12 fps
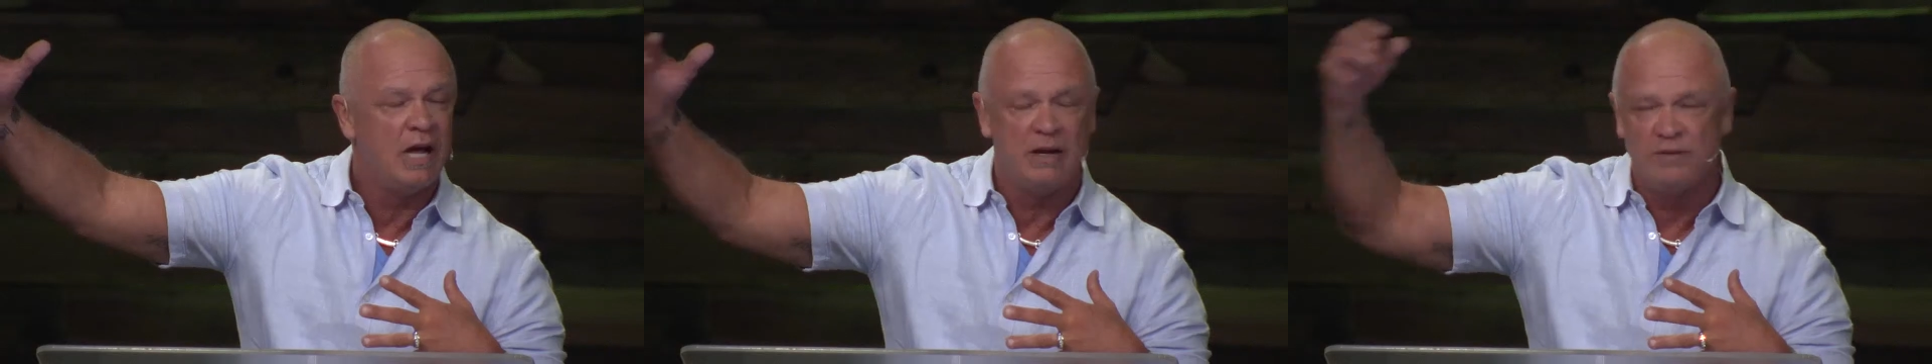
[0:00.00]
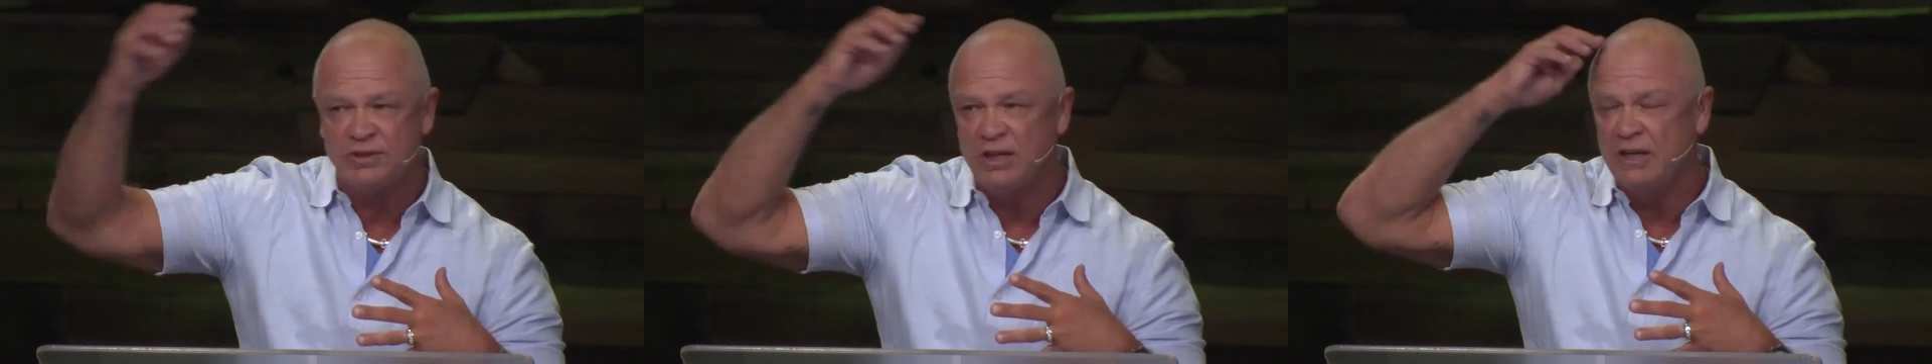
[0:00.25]
all
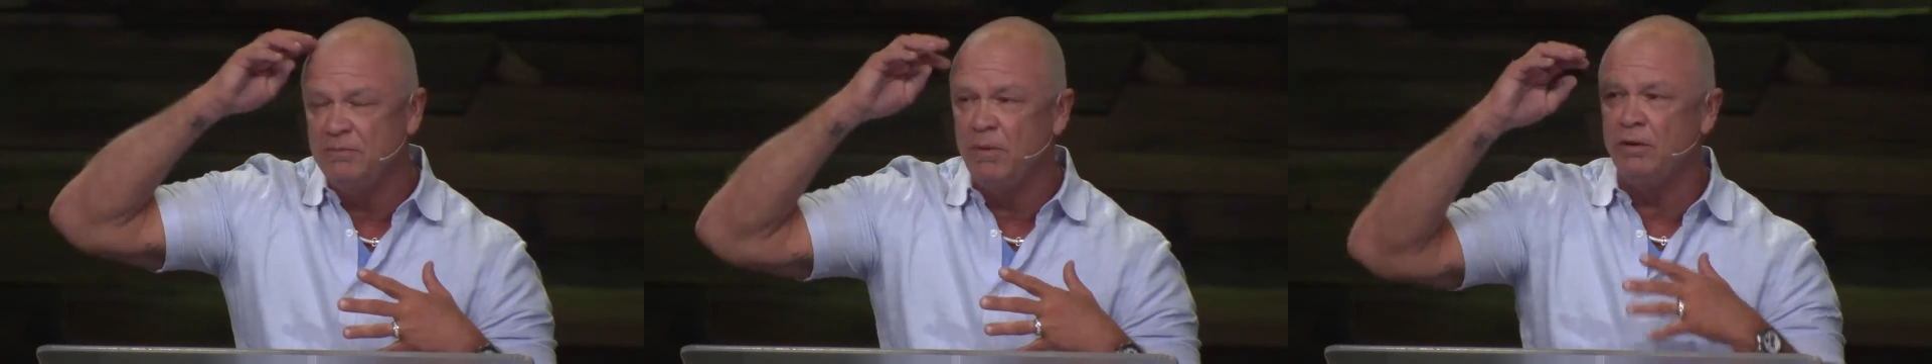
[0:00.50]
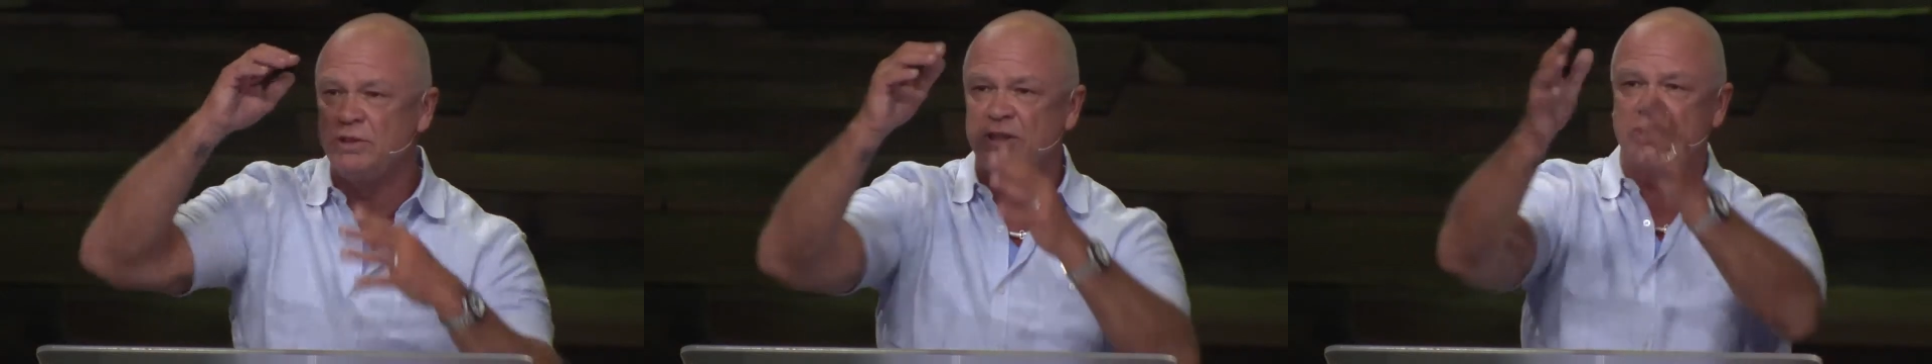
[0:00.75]
of a sudden,
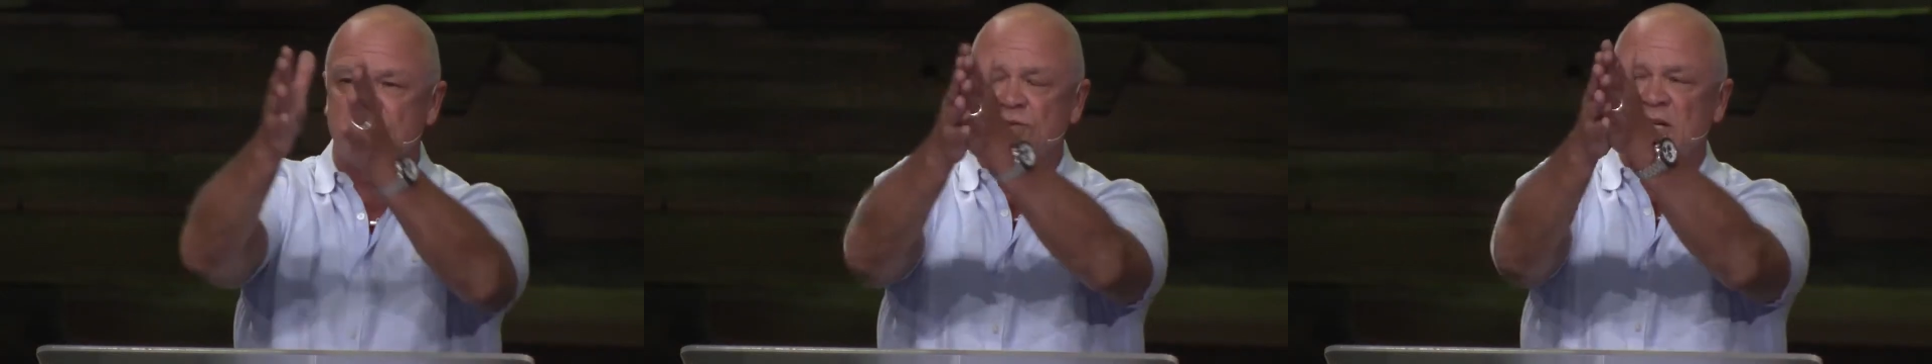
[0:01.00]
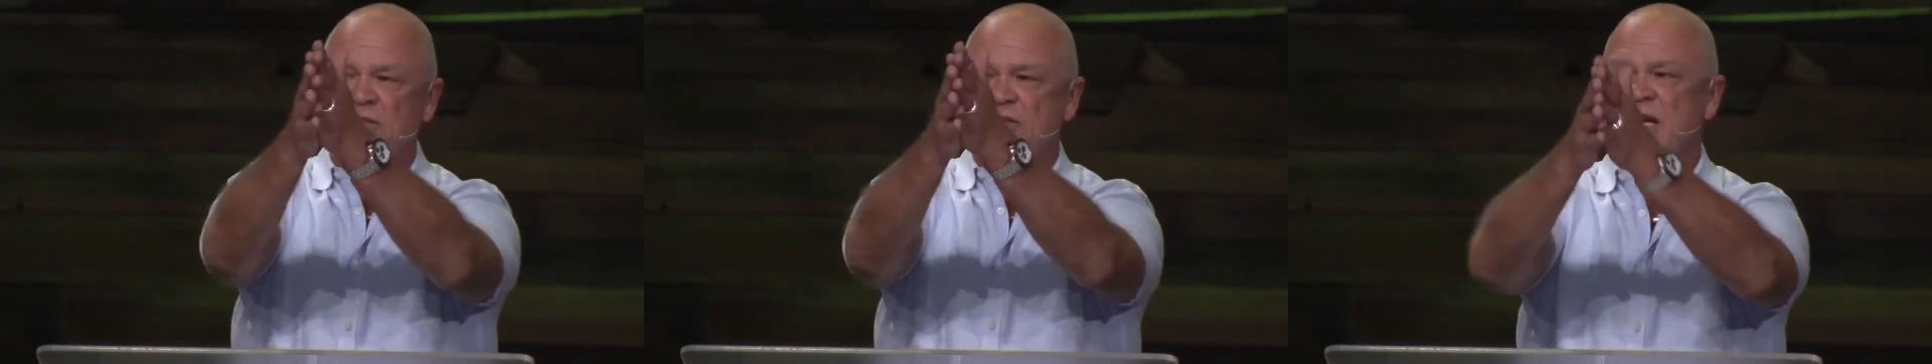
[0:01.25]
Moses
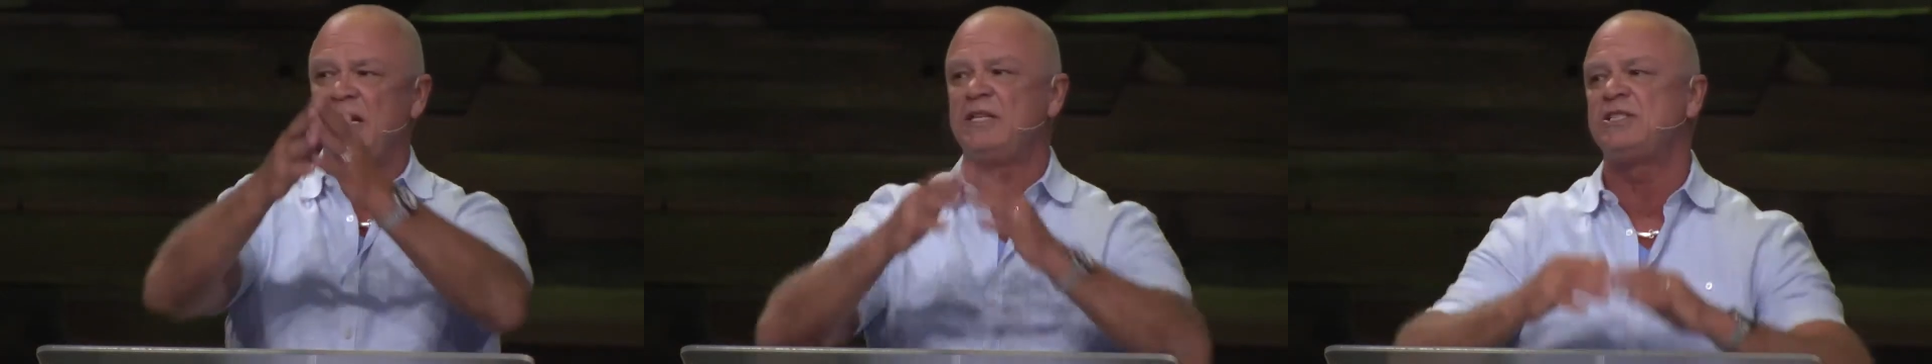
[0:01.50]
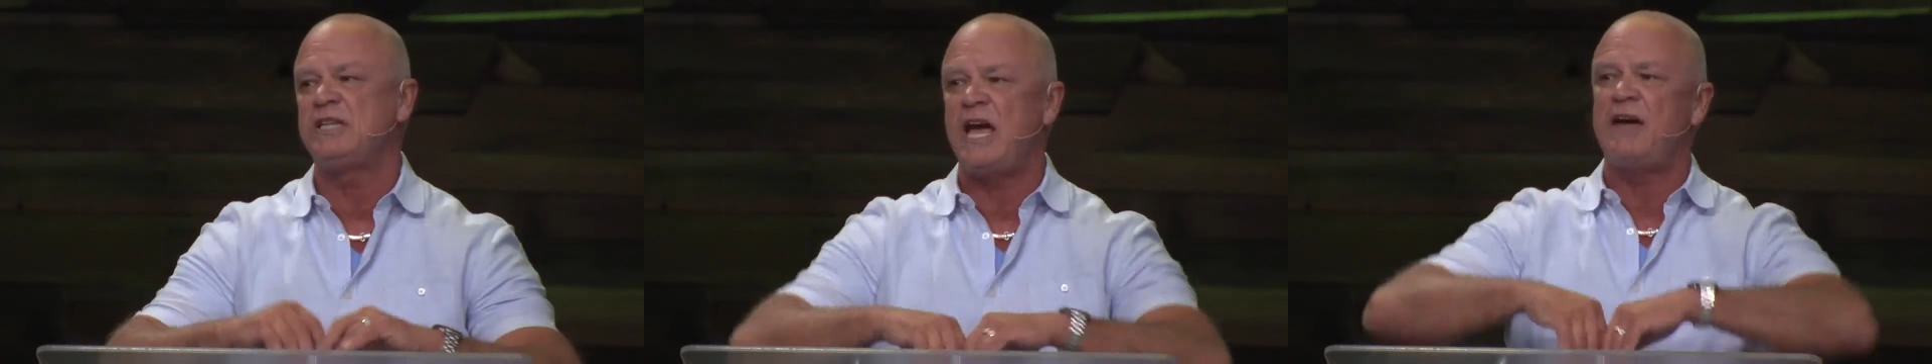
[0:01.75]
stretches out his
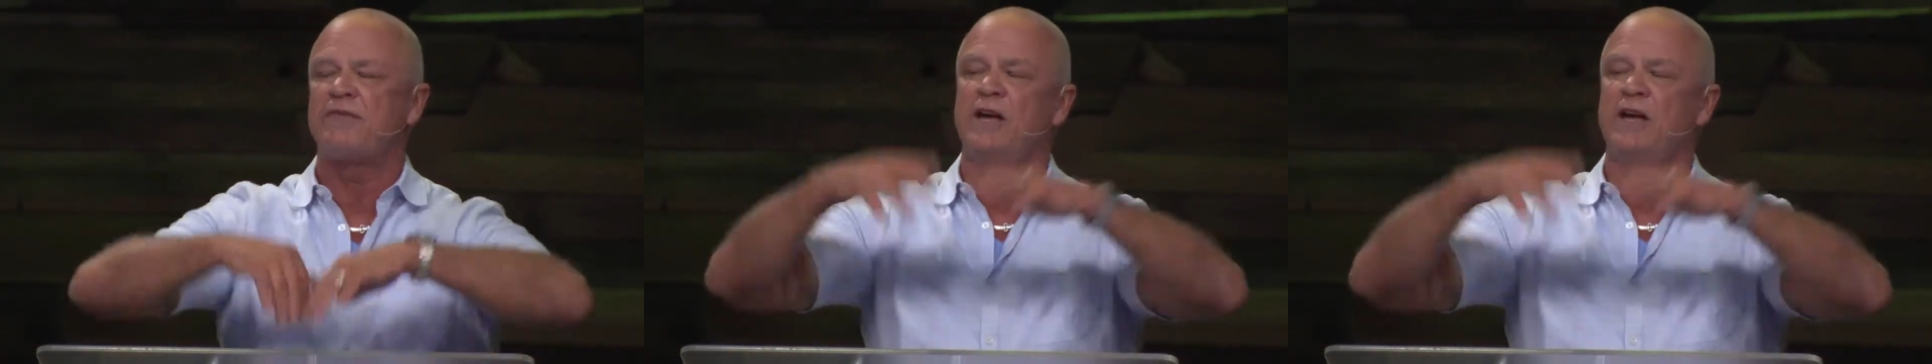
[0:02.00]
staff.